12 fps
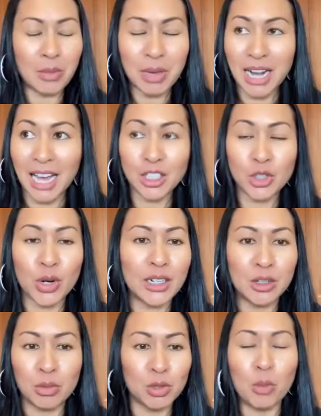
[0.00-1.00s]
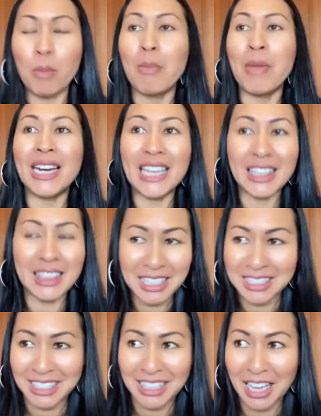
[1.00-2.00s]
I mean, I tried many
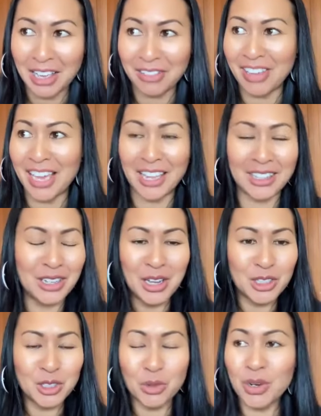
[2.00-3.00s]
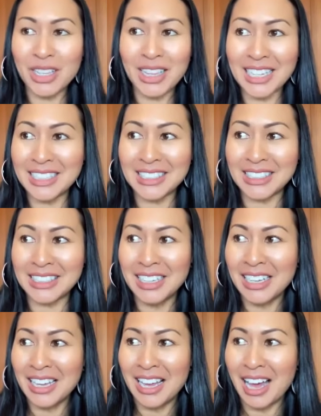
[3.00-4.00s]
things in life, and to realize
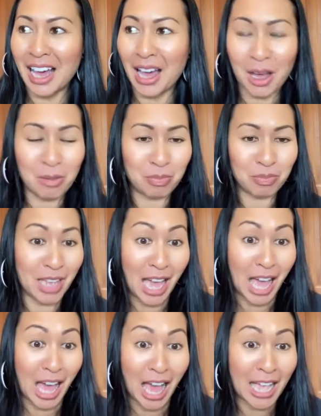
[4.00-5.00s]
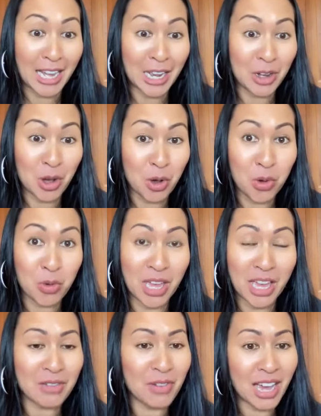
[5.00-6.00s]
um I didn't know
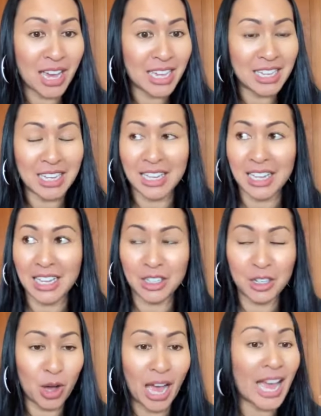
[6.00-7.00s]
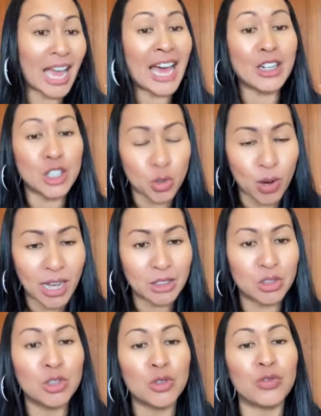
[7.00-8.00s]
if I had to try
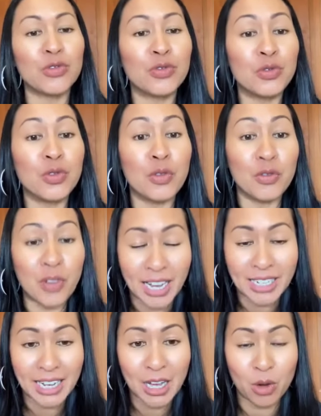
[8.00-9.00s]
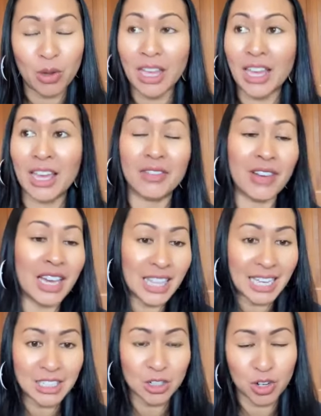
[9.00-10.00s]
it to find out if I
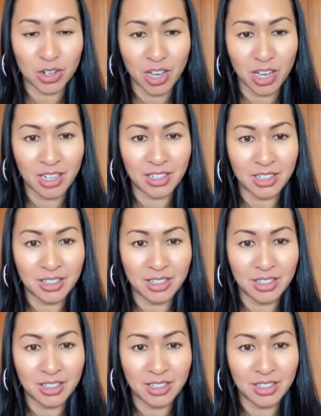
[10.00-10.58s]
liked it or not.